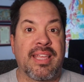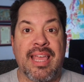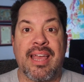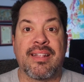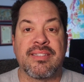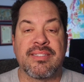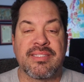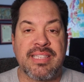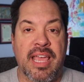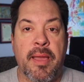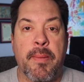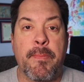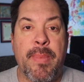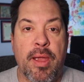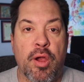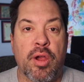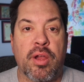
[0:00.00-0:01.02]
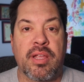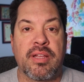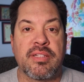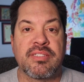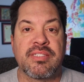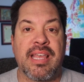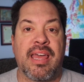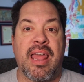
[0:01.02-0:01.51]
again, say
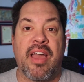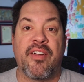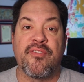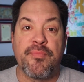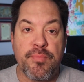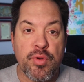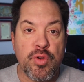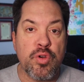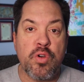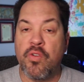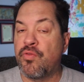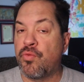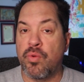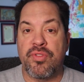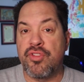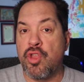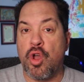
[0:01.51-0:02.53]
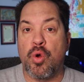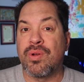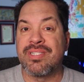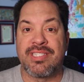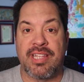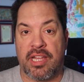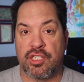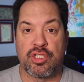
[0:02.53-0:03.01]
Americans that have moved with no
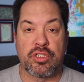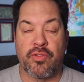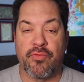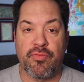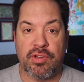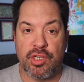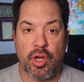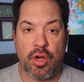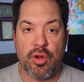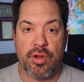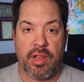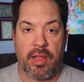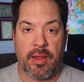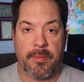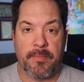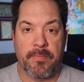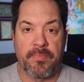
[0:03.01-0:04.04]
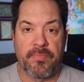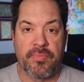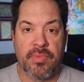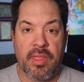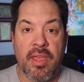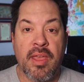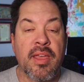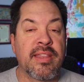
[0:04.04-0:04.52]
intention of returning.
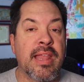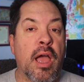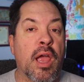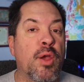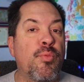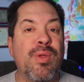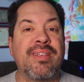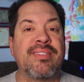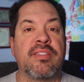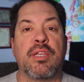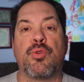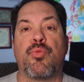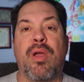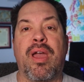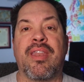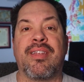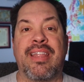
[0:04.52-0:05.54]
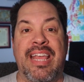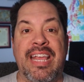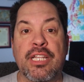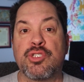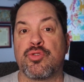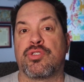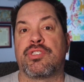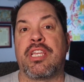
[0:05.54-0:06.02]
Now, I recently read an
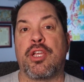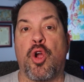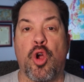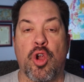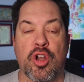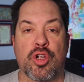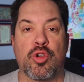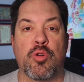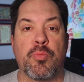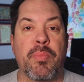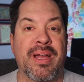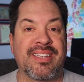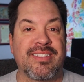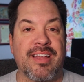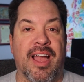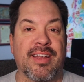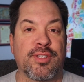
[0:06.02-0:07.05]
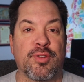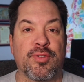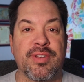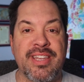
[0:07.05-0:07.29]
interesting article by Dr.